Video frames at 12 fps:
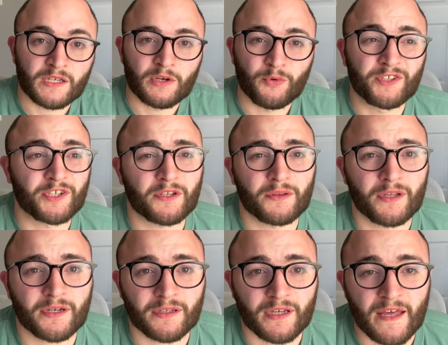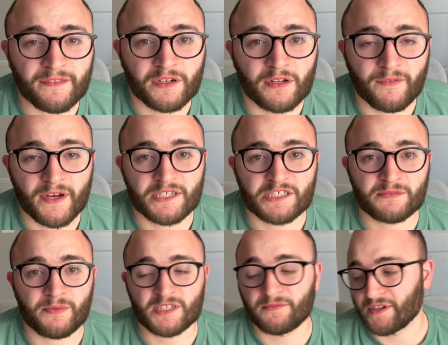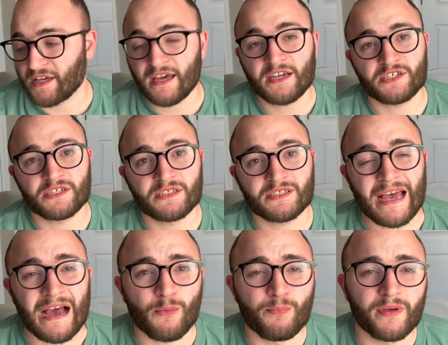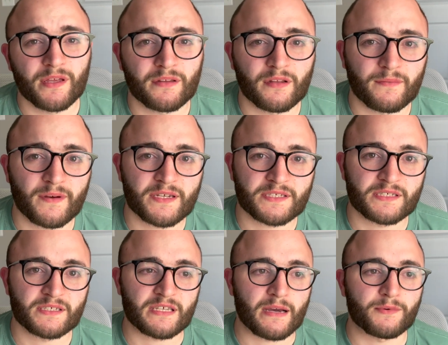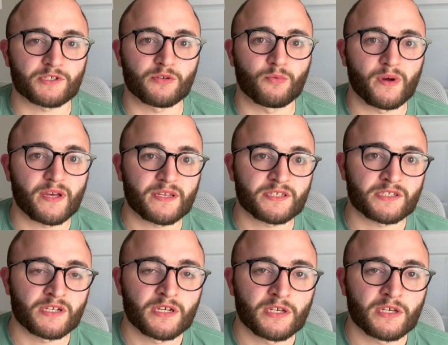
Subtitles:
We took a look at the device specifications, how big the device is, how much it weighs.